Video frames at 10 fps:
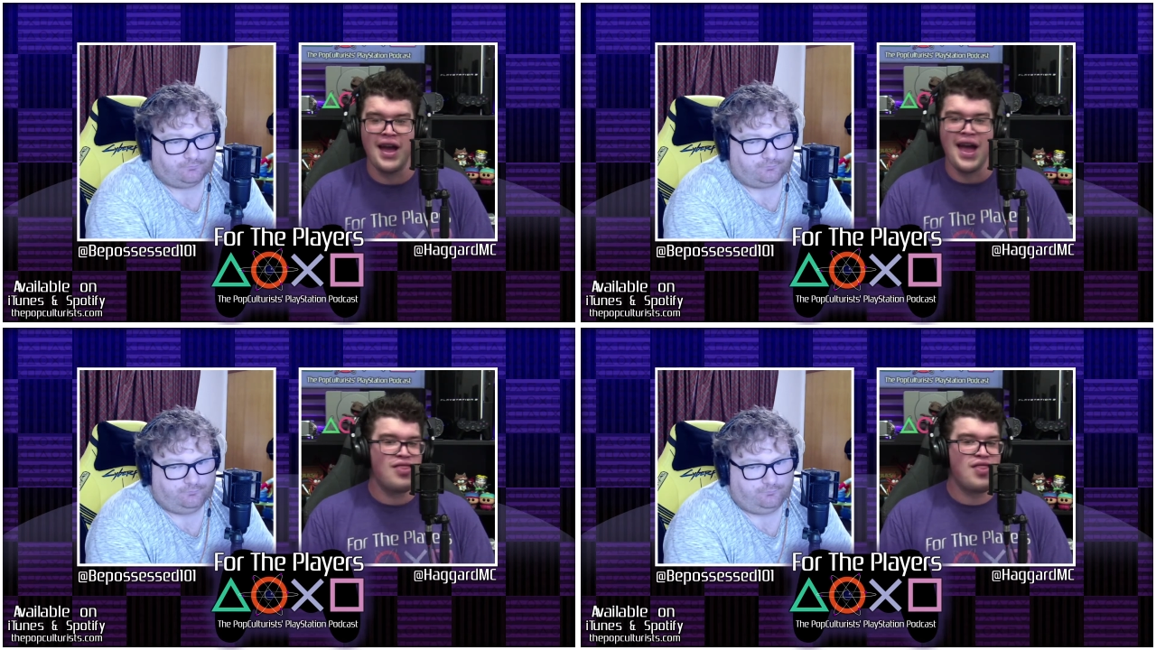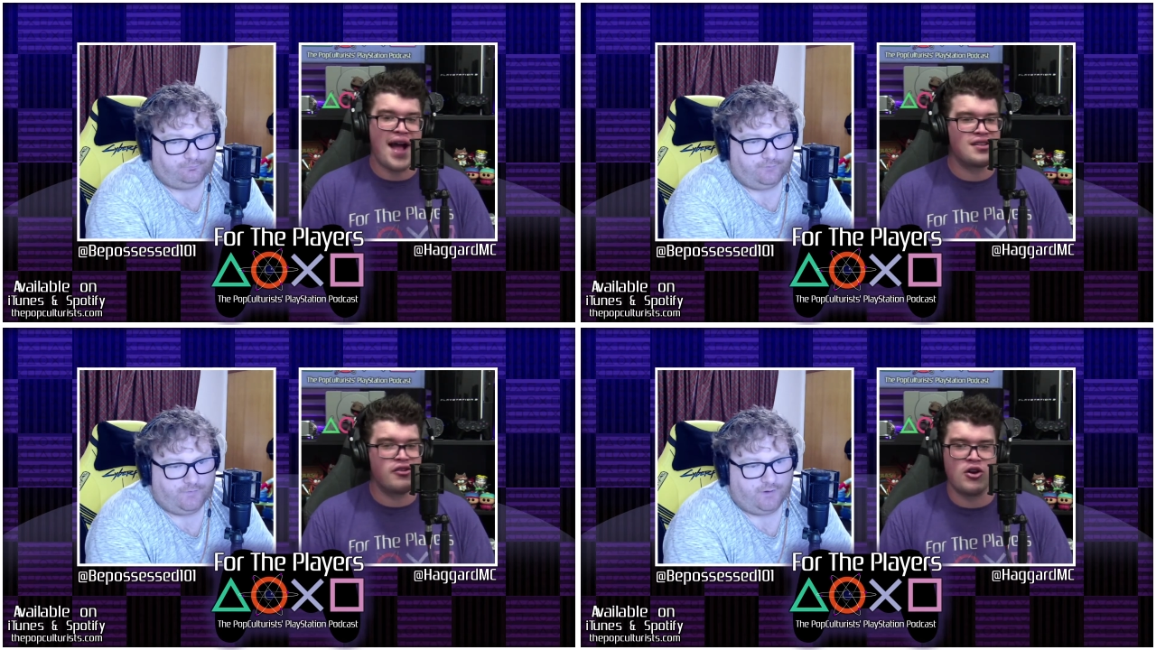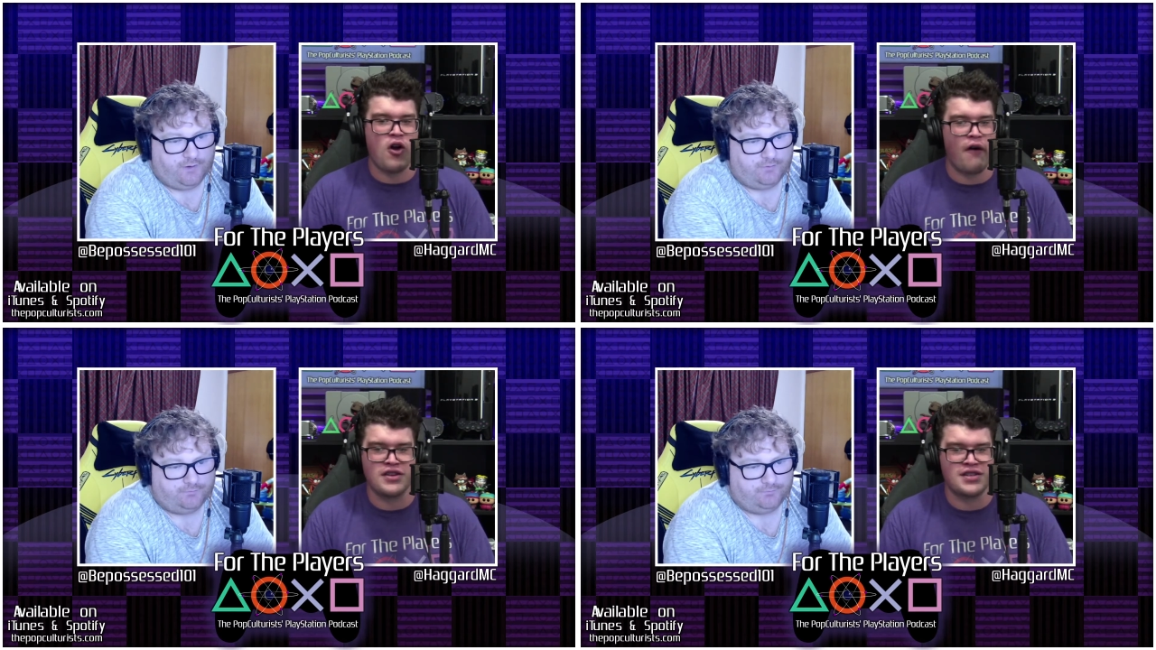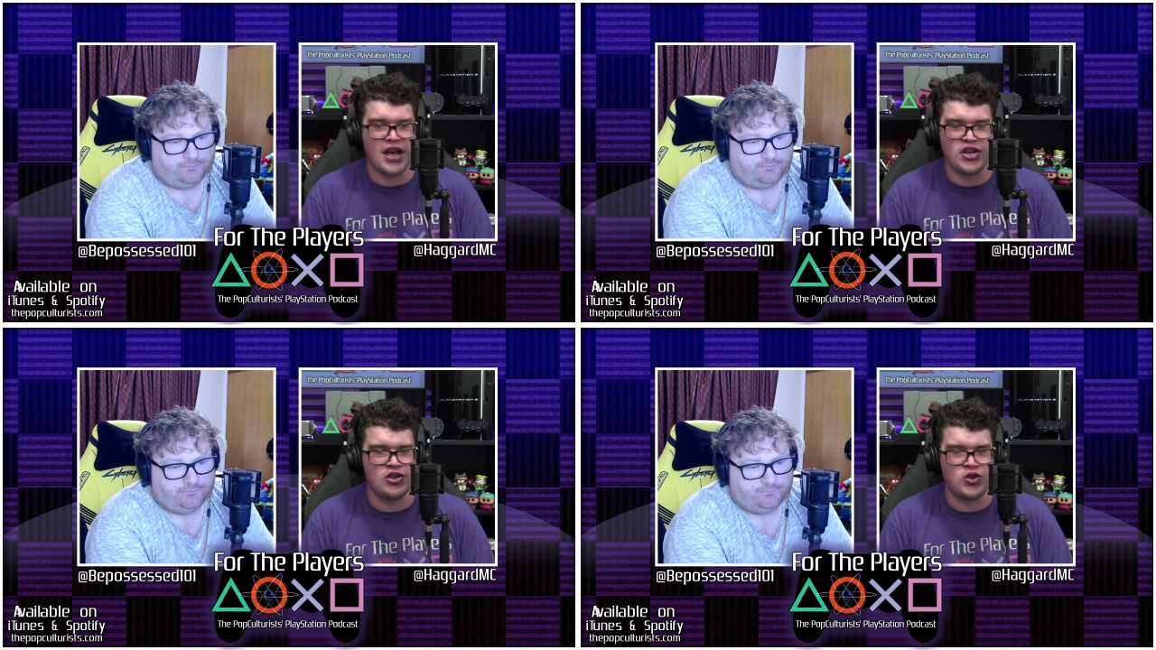Speaker 1: That's not the conversation
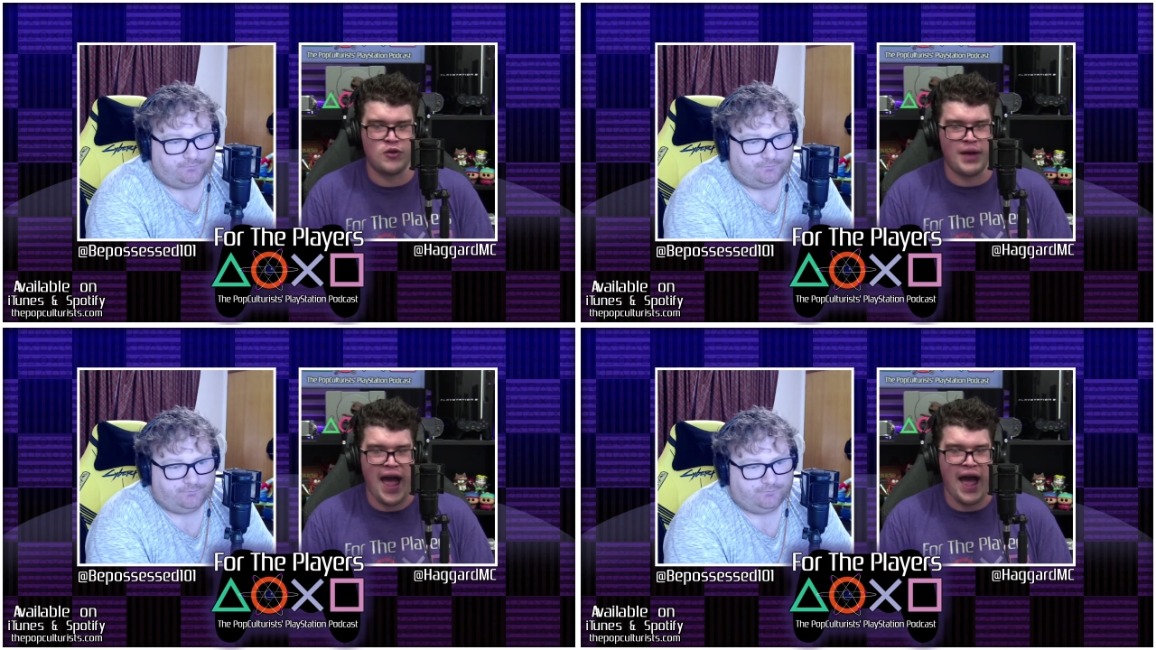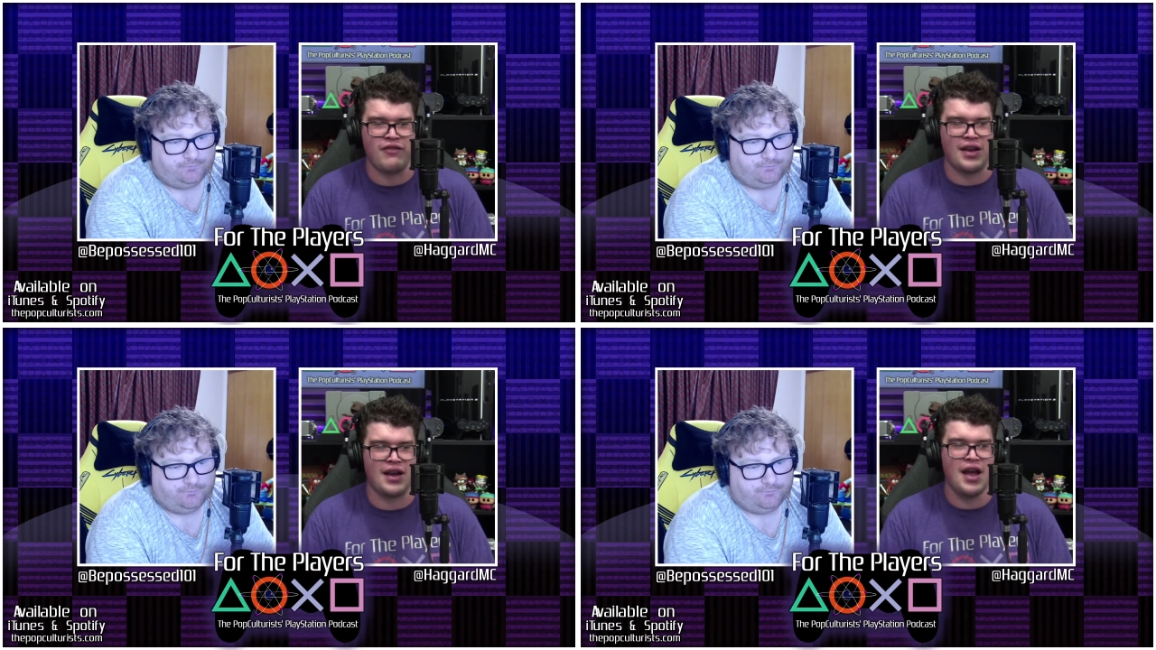you should be having.